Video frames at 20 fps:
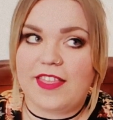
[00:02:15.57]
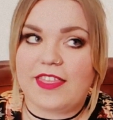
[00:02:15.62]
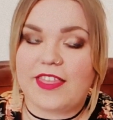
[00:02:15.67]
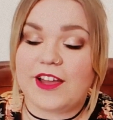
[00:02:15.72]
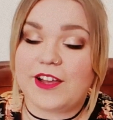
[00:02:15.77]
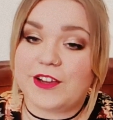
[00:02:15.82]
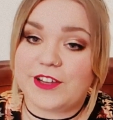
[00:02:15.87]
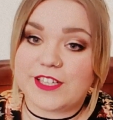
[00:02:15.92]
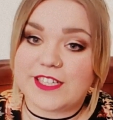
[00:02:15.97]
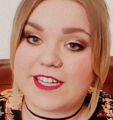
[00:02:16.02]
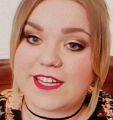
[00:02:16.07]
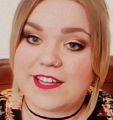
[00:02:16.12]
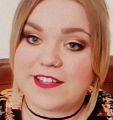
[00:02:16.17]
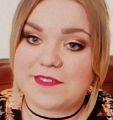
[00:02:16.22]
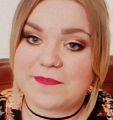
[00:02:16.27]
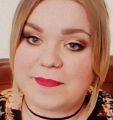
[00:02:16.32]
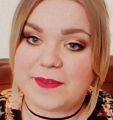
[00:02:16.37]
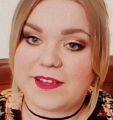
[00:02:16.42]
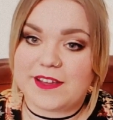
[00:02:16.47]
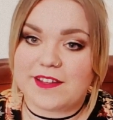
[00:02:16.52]
thank
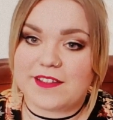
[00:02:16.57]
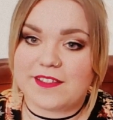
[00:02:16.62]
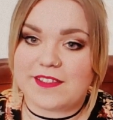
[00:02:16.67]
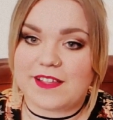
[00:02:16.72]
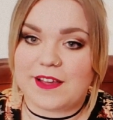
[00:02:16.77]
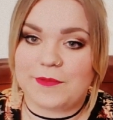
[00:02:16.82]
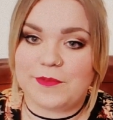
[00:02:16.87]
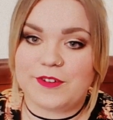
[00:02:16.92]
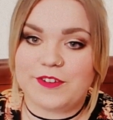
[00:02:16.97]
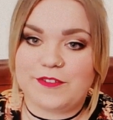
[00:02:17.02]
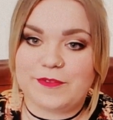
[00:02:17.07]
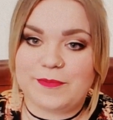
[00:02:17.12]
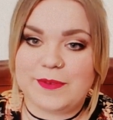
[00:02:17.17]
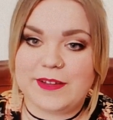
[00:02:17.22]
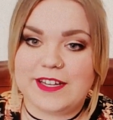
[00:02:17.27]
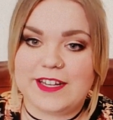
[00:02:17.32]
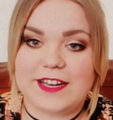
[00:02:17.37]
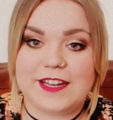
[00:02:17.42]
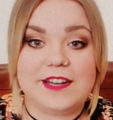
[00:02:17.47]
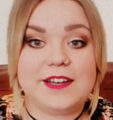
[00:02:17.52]
goodness, because that would have
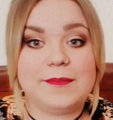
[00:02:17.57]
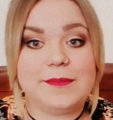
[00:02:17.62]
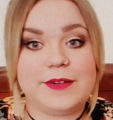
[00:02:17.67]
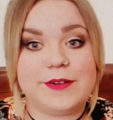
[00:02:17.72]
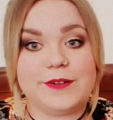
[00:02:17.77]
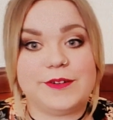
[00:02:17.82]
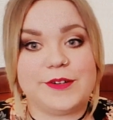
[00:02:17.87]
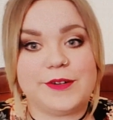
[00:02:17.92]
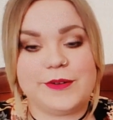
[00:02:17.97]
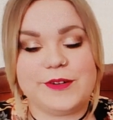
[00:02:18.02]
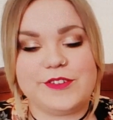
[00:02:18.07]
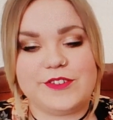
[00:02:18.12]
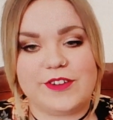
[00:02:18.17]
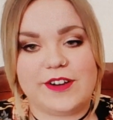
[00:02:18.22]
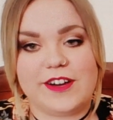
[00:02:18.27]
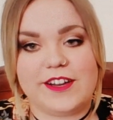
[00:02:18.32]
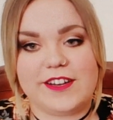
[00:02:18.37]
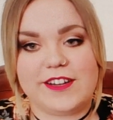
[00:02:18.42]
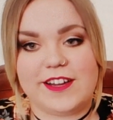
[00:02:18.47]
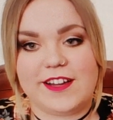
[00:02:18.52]
been a little bit awkward
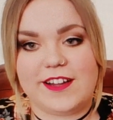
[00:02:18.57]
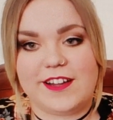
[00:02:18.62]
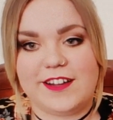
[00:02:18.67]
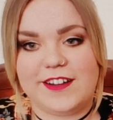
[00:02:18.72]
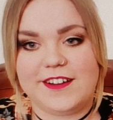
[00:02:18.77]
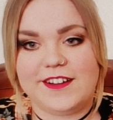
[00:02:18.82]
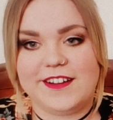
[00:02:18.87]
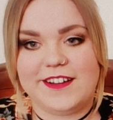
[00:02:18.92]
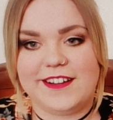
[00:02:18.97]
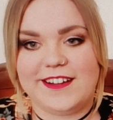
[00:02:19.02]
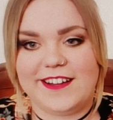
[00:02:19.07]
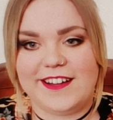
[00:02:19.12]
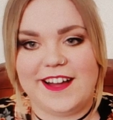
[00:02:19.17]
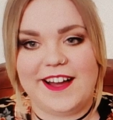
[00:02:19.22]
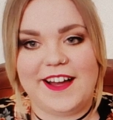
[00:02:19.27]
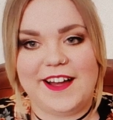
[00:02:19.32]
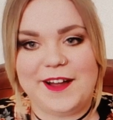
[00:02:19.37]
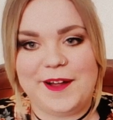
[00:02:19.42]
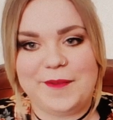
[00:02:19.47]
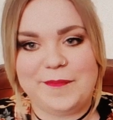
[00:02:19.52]
trying to
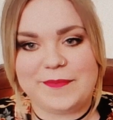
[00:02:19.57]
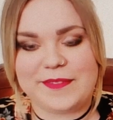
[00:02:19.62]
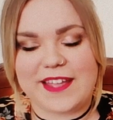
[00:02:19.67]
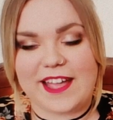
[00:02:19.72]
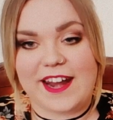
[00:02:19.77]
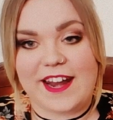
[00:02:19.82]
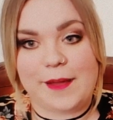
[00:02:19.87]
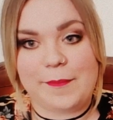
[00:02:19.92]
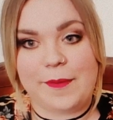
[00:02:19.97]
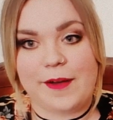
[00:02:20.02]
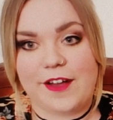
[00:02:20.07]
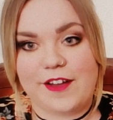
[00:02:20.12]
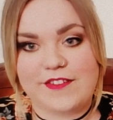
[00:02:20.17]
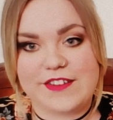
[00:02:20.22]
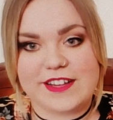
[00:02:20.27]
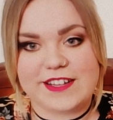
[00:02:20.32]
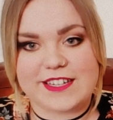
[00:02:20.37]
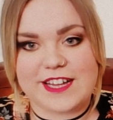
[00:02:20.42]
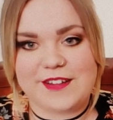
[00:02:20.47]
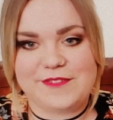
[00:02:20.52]
get it
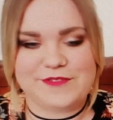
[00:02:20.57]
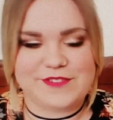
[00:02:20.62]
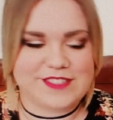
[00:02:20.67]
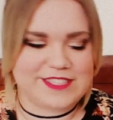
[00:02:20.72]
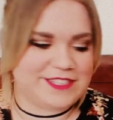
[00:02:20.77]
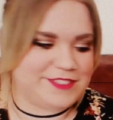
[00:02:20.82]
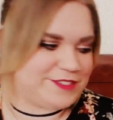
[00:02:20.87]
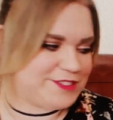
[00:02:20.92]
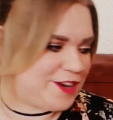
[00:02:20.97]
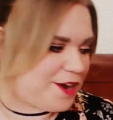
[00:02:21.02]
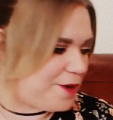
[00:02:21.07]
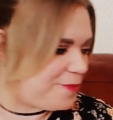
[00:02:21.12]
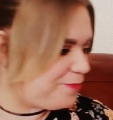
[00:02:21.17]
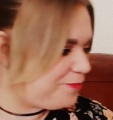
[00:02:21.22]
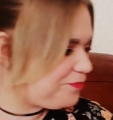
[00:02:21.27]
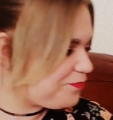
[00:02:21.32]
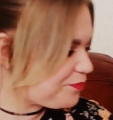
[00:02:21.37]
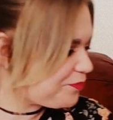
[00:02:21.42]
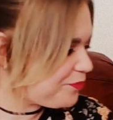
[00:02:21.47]
perfect every single time.